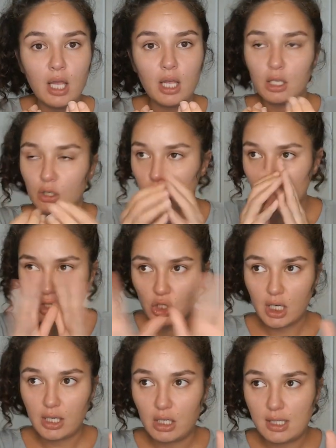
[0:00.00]
you just
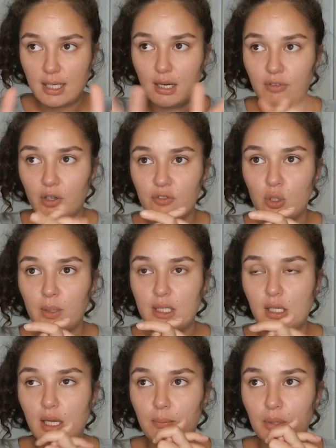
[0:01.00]
shut yourself off to it
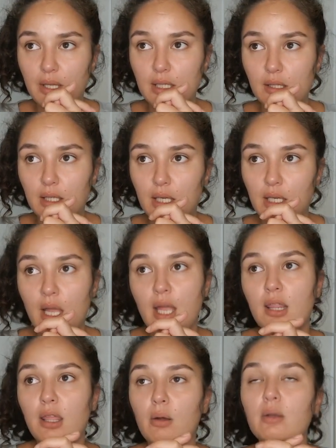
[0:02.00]
completely.
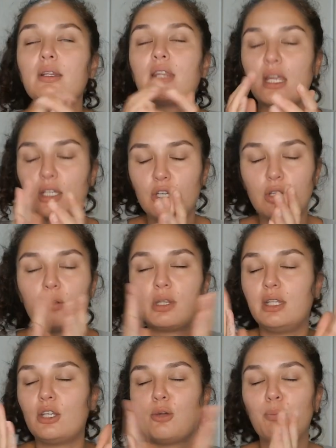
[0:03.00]
Thank you.
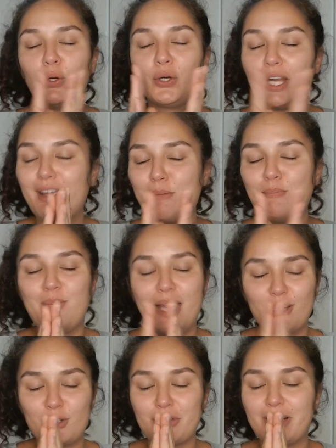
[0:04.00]
You put in
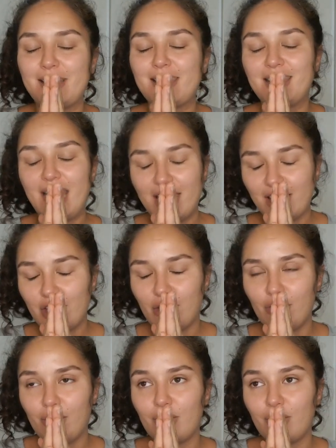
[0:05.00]
boundaries. Thank you.